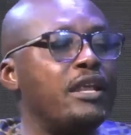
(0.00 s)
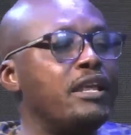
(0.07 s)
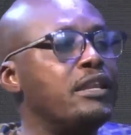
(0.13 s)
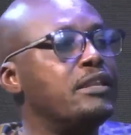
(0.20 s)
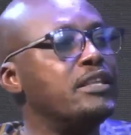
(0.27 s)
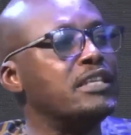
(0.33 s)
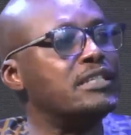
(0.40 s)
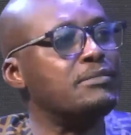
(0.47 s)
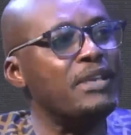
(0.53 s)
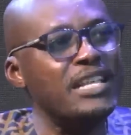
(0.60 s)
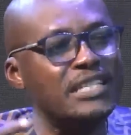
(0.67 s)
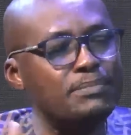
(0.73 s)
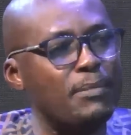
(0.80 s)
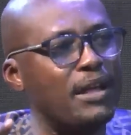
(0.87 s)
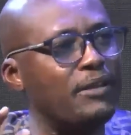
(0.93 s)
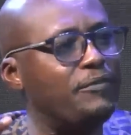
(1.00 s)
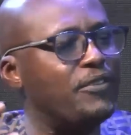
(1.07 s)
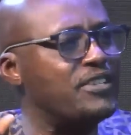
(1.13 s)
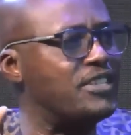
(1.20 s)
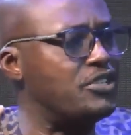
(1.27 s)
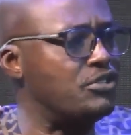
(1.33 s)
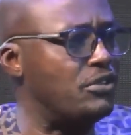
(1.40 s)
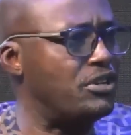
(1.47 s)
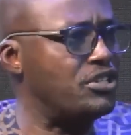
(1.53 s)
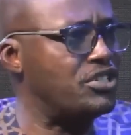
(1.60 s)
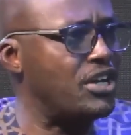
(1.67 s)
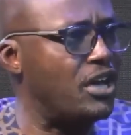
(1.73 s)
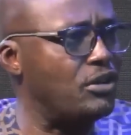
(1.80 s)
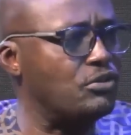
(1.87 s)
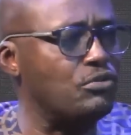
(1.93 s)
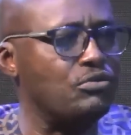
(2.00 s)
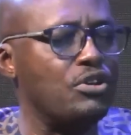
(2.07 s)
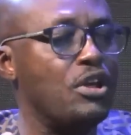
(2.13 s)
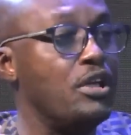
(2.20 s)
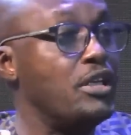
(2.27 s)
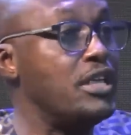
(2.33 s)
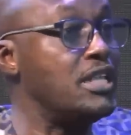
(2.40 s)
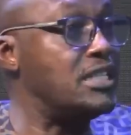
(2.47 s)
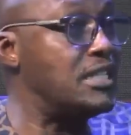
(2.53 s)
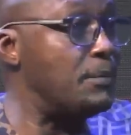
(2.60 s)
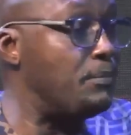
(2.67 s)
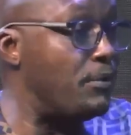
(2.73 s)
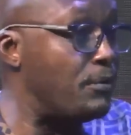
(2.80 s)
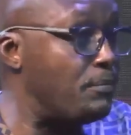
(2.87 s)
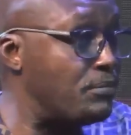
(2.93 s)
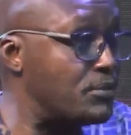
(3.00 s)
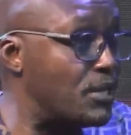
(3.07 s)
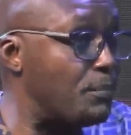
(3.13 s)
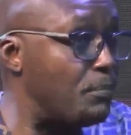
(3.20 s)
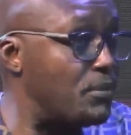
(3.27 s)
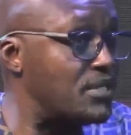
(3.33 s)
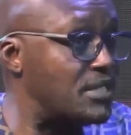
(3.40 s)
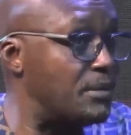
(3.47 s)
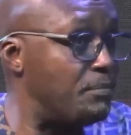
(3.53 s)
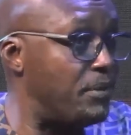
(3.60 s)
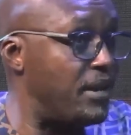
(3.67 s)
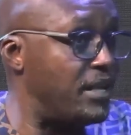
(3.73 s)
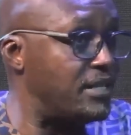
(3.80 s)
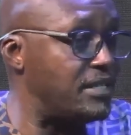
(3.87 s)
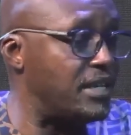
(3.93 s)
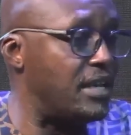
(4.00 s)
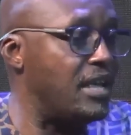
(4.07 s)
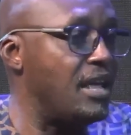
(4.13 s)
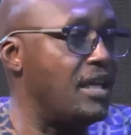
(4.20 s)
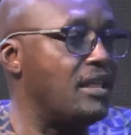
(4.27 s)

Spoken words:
And in this, its manifestation in childhood, it's a possibility